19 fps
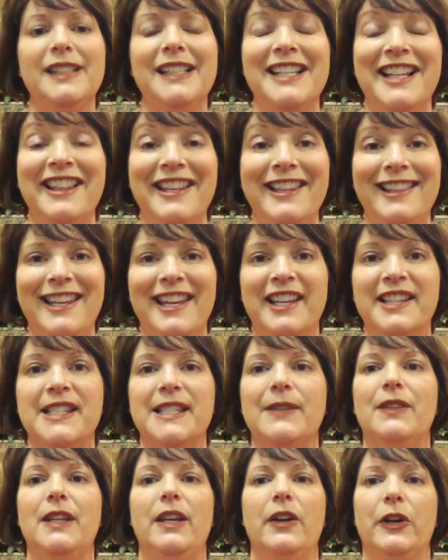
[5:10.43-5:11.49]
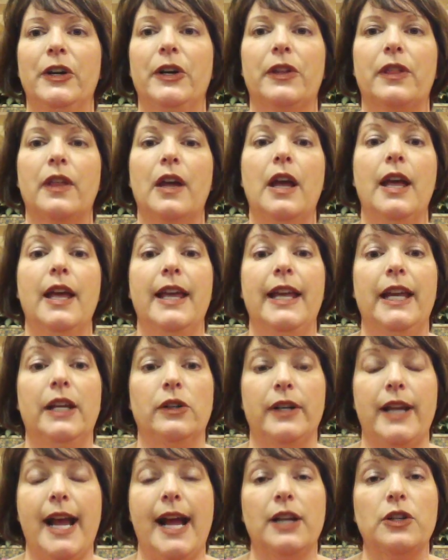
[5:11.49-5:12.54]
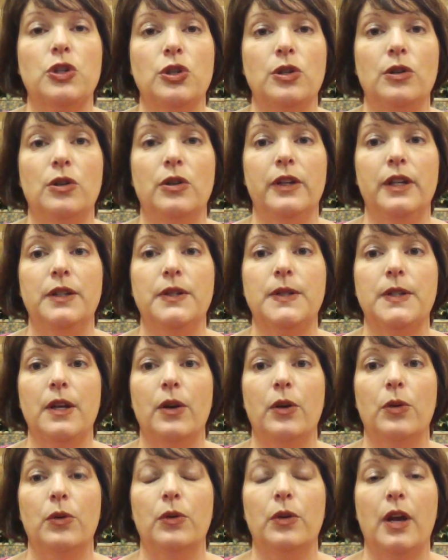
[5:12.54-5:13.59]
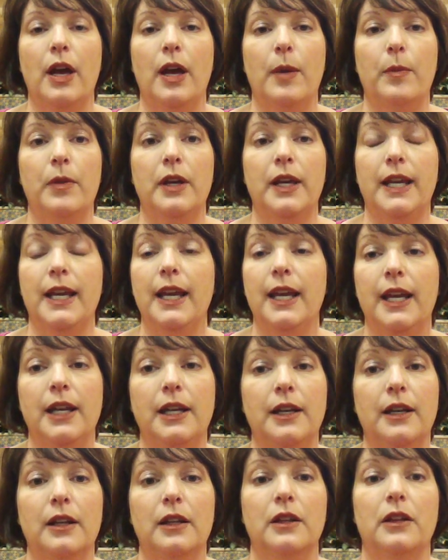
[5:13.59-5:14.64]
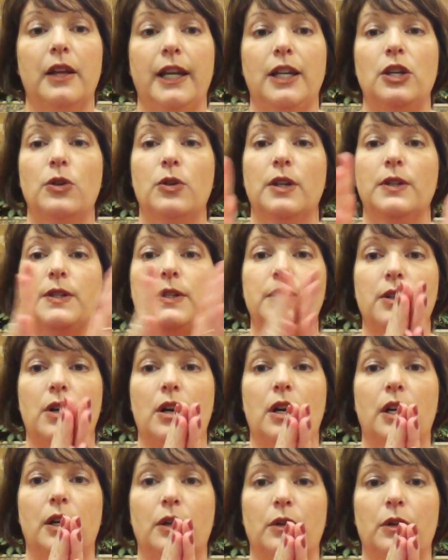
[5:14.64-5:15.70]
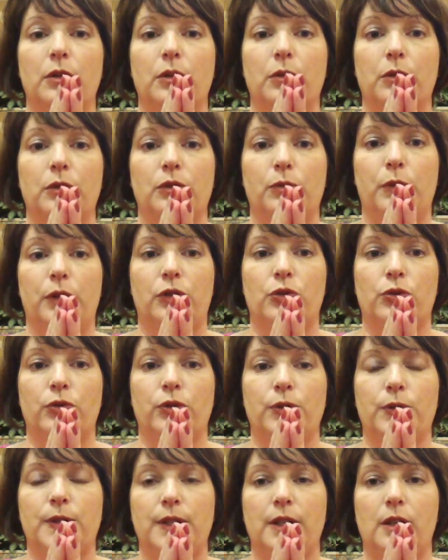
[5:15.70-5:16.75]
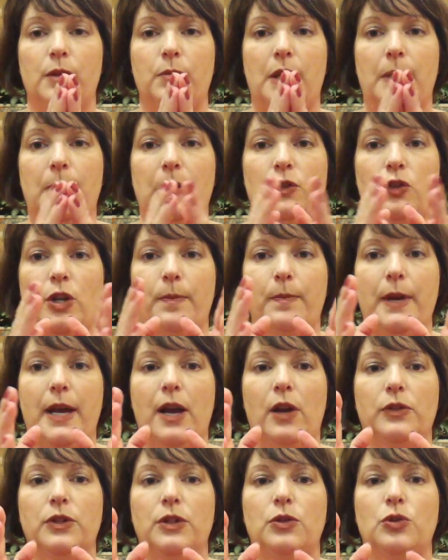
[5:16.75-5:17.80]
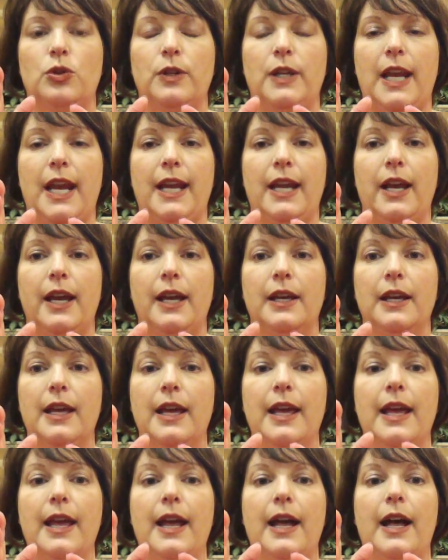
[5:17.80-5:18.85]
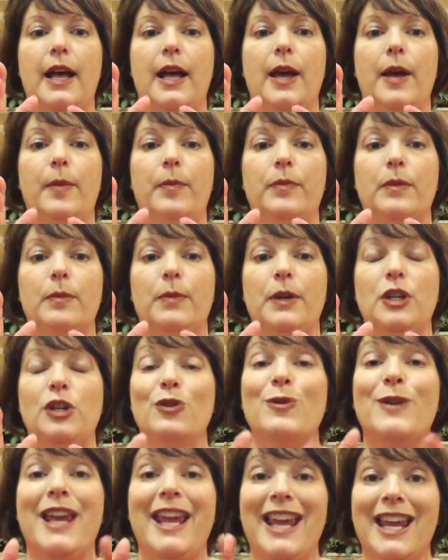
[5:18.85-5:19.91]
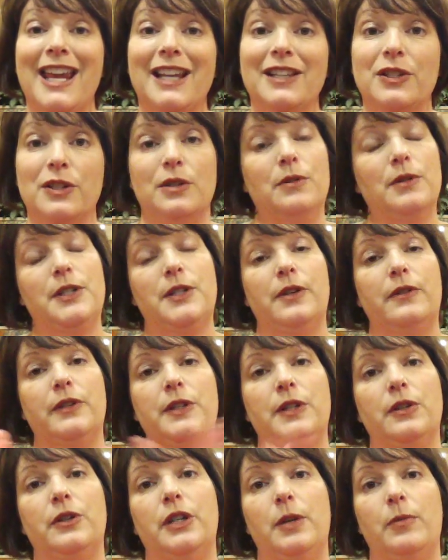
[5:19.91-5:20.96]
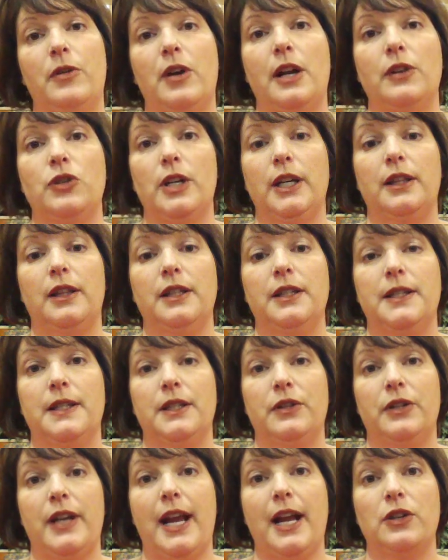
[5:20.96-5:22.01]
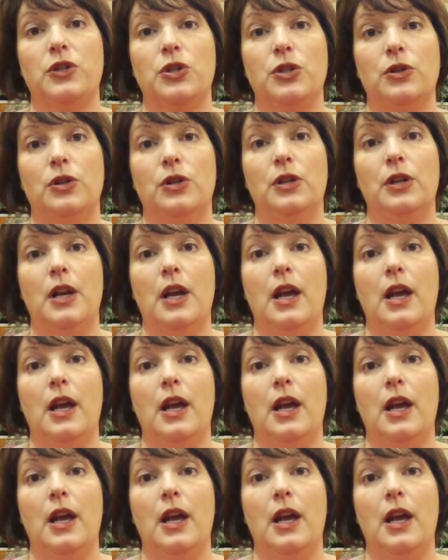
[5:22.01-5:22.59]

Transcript: And then the Ends of the Earth International. And so, again, like you can start with Jerusalem, maybe jump out to Judea, but you can do a service learning project that is international.